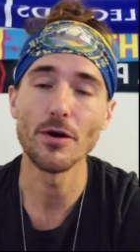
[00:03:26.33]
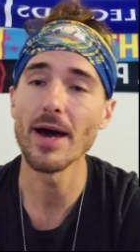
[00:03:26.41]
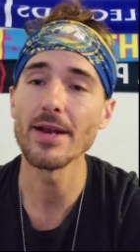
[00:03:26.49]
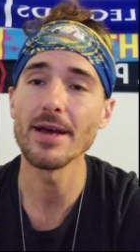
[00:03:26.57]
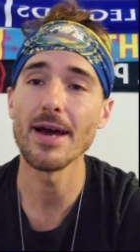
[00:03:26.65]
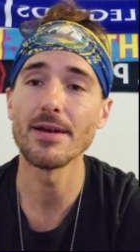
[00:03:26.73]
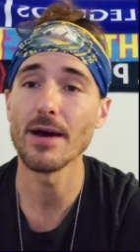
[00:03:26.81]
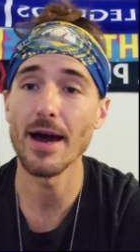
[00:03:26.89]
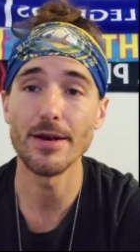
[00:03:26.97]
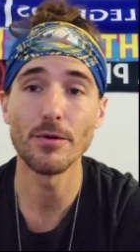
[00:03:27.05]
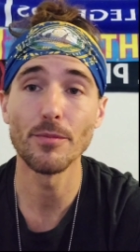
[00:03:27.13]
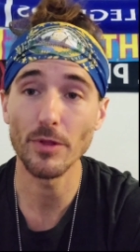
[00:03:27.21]
you know, I, I,
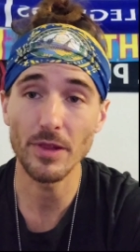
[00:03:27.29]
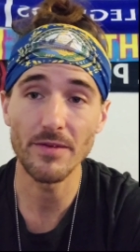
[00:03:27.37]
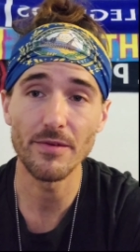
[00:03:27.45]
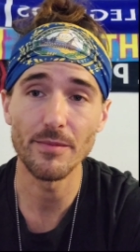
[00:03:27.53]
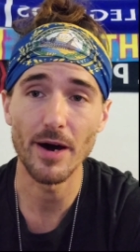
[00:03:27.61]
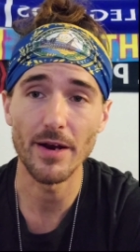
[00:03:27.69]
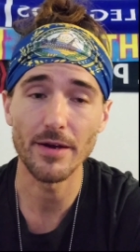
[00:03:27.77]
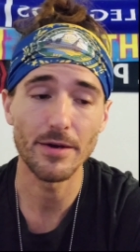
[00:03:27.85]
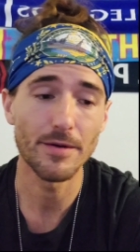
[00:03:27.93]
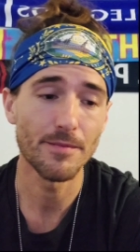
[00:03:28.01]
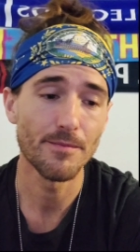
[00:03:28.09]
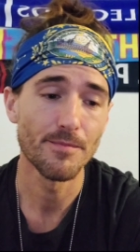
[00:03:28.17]
I don't believe in
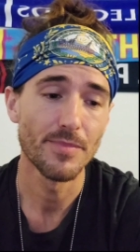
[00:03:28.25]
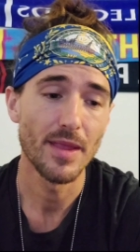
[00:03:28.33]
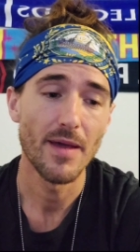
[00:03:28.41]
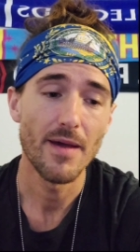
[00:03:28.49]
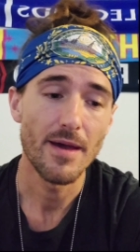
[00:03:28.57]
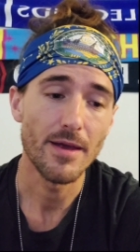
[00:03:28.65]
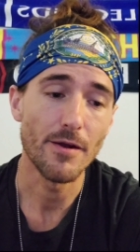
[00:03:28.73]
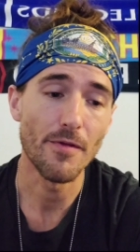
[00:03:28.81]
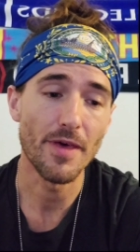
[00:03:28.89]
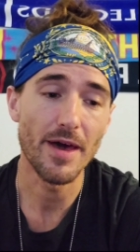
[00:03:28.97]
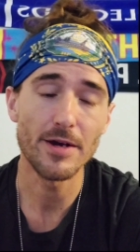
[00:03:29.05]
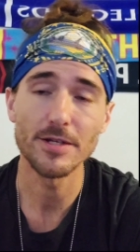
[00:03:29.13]
Monaco. You
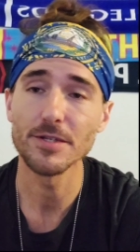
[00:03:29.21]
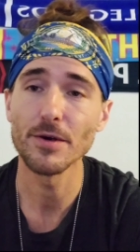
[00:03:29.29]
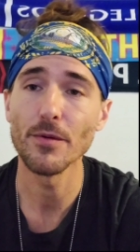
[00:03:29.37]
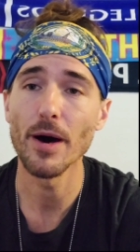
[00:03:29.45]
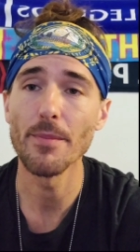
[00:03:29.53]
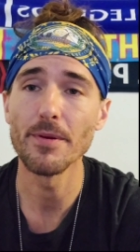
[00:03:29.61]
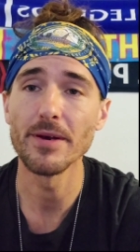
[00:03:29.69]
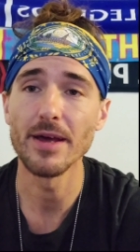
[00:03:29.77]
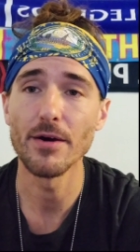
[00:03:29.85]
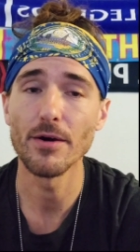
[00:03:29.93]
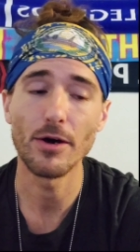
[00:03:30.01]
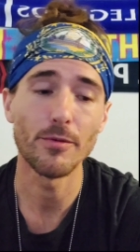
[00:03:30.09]
know, they are so up and
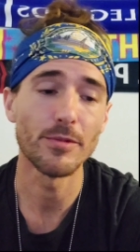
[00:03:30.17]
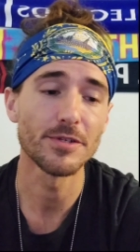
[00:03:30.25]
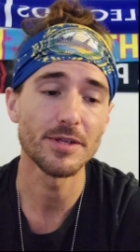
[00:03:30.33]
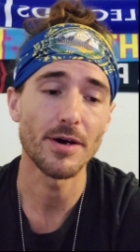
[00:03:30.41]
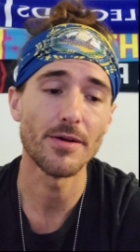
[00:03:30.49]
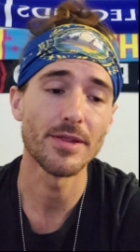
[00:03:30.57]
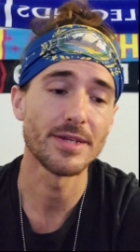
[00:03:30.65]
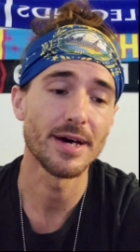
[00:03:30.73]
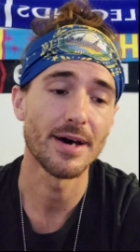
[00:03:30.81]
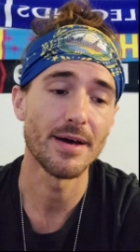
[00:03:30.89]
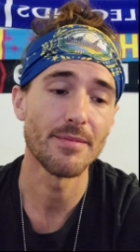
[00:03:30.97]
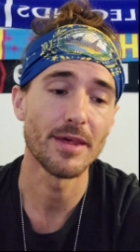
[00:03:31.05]
down almost all the
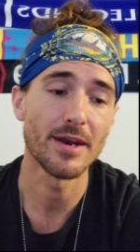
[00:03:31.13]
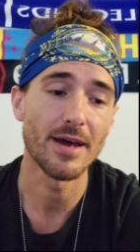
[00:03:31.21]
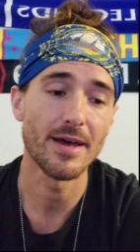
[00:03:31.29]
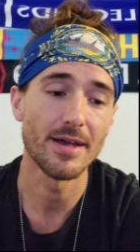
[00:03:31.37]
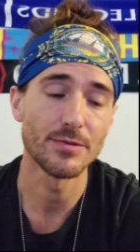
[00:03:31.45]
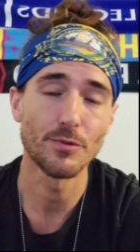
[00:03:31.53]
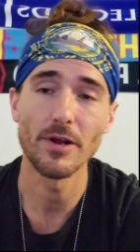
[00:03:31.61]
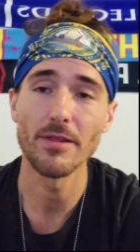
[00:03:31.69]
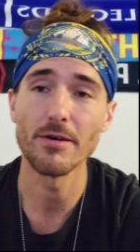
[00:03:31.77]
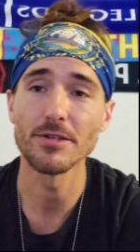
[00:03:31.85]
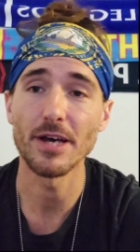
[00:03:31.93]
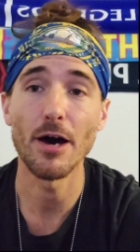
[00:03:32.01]
time that it's one
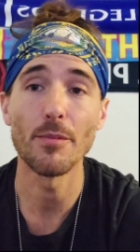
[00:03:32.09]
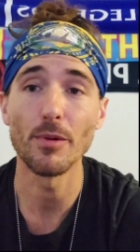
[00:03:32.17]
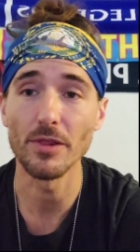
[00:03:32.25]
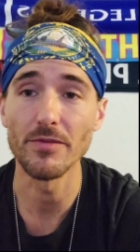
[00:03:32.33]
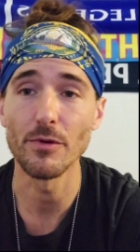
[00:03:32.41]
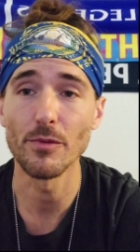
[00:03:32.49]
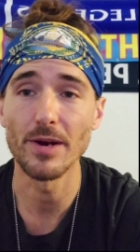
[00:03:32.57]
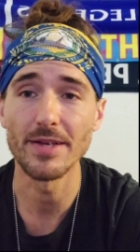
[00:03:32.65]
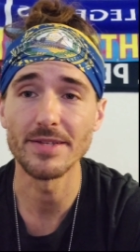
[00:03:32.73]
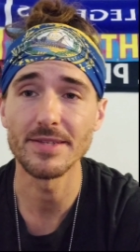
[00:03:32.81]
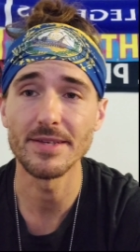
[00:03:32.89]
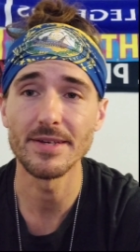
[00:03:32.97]
of those, I'll believe it when
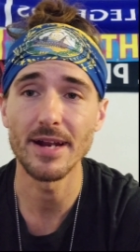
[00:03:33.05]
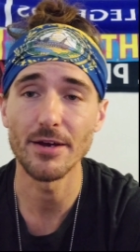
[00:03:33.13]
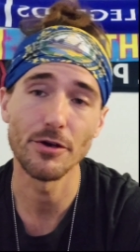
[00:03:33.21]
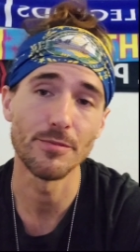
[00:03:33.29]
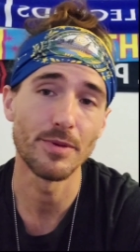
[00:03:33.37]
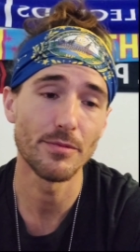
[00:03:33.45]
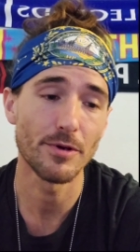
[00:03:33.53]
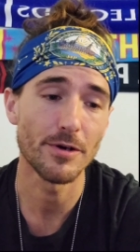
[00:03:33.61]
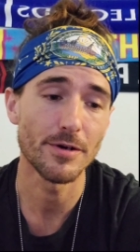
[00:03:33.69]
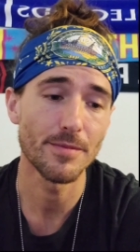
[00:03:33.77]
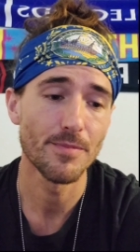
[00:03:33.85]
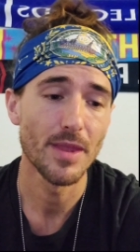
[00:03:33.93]
I see it. I could be
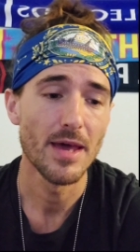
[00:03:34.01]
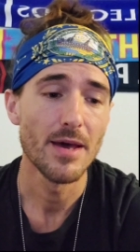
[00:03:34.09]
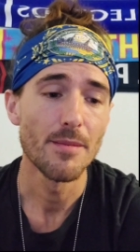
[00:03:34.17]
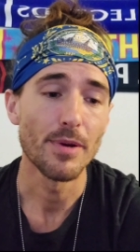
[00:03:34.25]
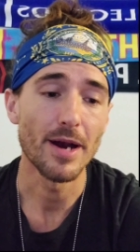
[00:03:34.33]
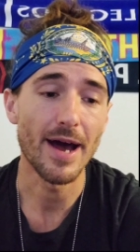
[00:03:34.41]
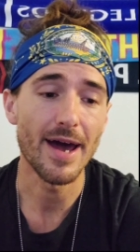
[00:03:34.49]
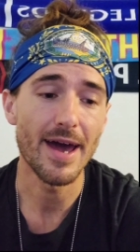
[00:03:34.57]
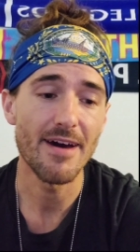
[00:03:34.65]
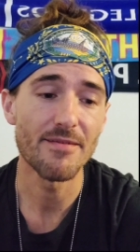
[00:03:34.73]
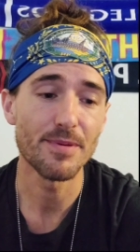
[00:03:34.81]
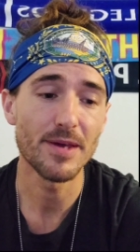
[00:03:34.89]
wrong but I
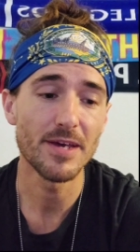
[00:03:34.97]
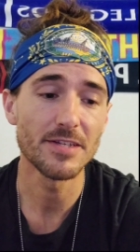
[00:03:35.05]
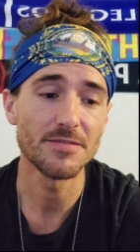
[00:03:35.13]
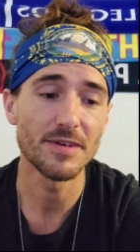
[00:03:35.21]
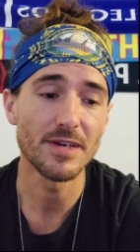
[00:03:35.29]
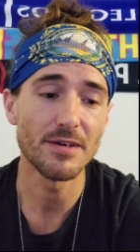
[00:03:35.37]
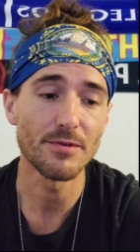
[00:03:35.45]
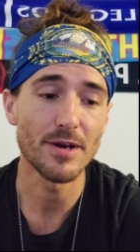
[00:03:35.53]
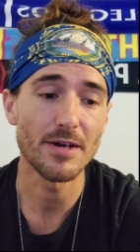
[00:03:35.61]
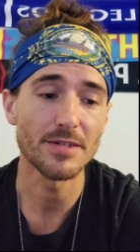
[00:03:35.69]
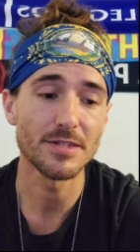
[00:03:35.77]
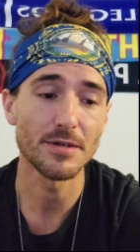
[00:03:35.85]
have PSV and
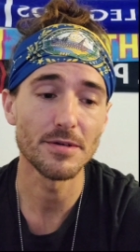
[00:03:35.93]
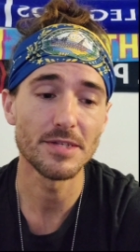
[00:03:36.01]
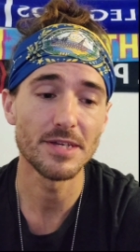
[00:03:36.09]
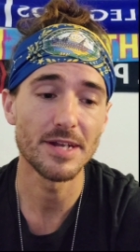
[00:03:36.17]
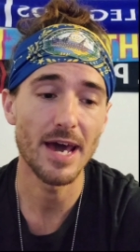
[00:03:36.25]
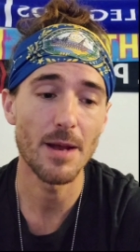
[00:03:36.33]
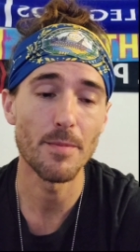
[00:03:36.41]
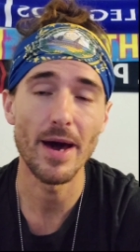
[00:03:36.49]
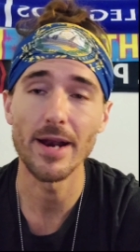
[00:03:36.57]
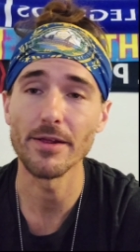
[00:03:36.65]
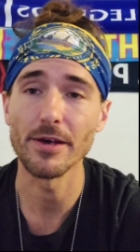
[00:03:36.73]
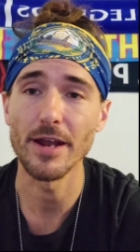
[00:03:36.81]
Real Sociedad
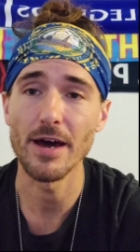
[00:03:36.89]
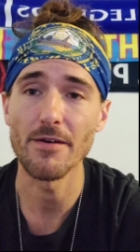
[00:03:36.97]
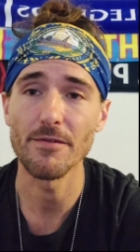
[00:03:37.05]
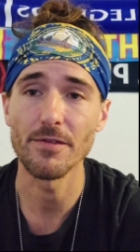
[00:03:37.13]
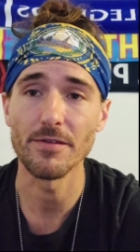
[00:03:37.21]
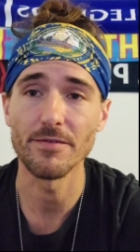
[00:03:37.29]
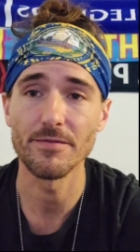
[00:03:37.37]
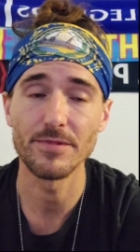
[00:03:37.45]
battling it out for the